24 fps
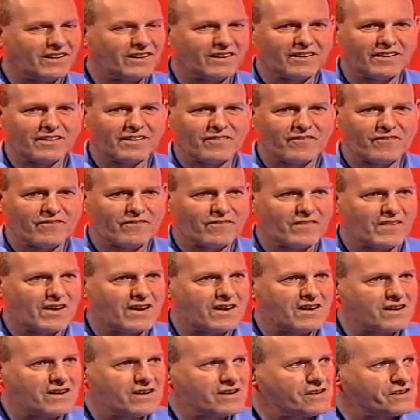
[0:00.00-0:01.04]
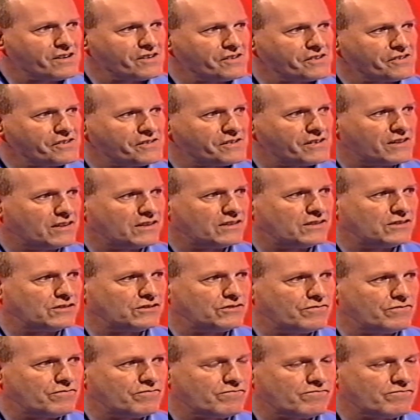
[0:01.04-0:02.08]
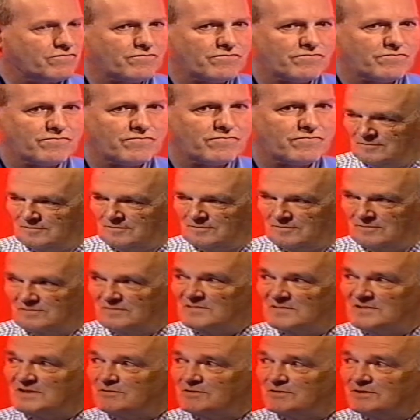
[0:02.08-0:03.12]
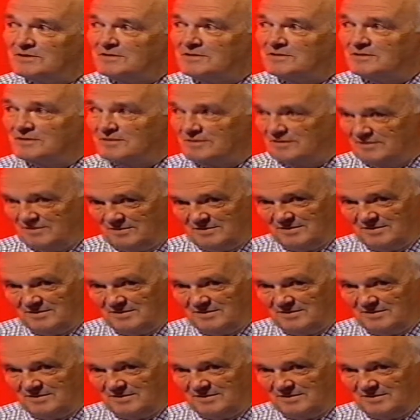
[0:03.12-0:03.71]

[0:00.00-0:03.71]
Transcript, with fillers: 1975 was the year. Uh, E.T. wasn't released until